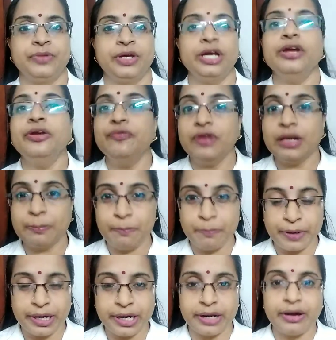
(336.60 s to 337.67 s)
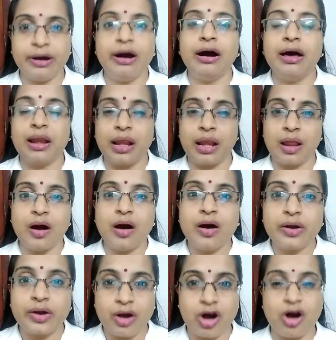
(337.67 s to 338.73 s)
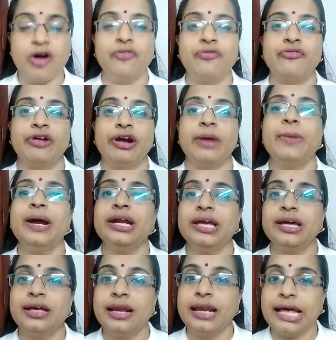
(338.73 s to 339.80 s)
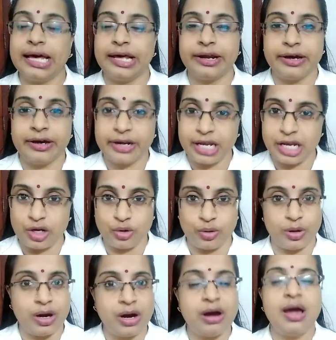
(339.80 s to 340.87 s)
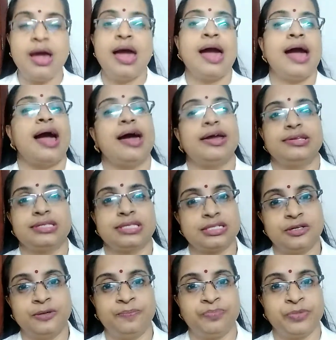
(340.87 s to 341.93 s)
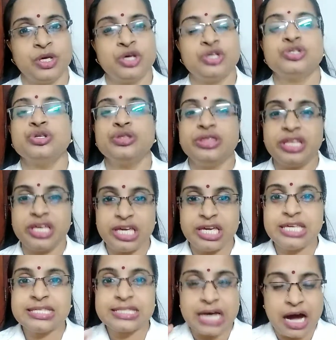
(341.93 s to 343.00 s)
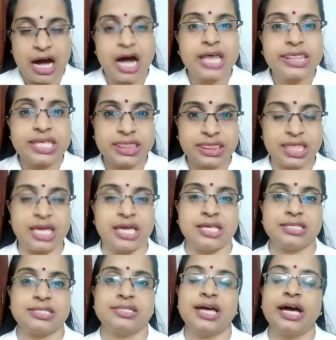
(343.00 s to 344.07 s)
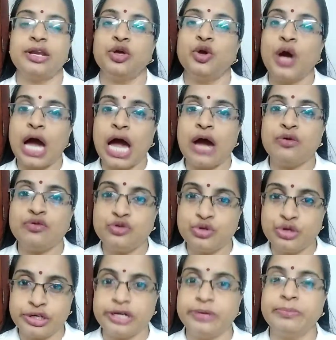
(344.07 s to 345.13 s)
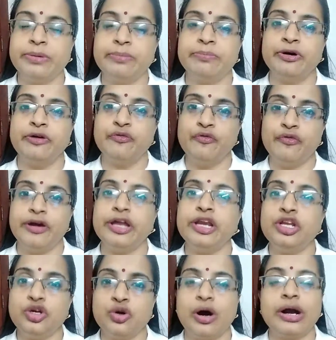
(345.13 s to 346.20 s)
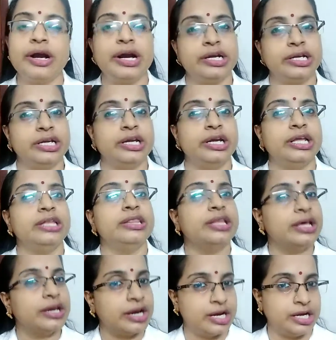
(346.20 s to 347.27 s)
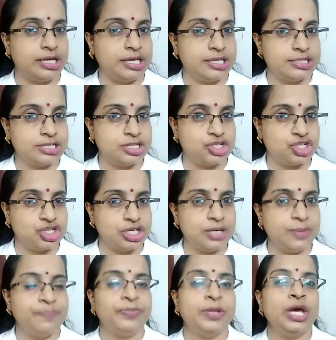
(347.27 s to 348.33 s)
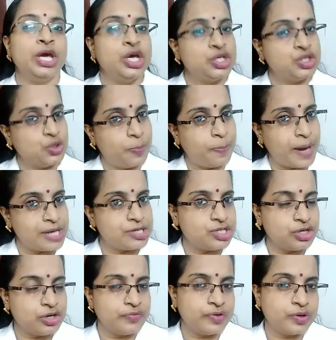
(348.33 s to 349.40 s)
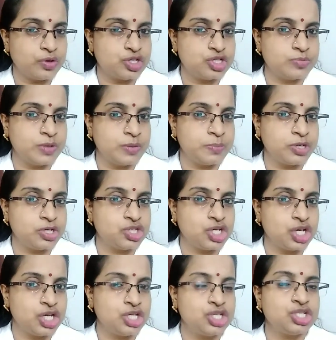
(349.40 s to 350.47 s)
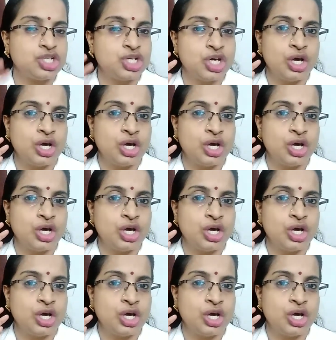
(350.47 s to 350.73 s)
It will bring a lot of grammatical error in your answer. So these are the things that you have to remember when you are attending the writing session. So pattern of the question paper change.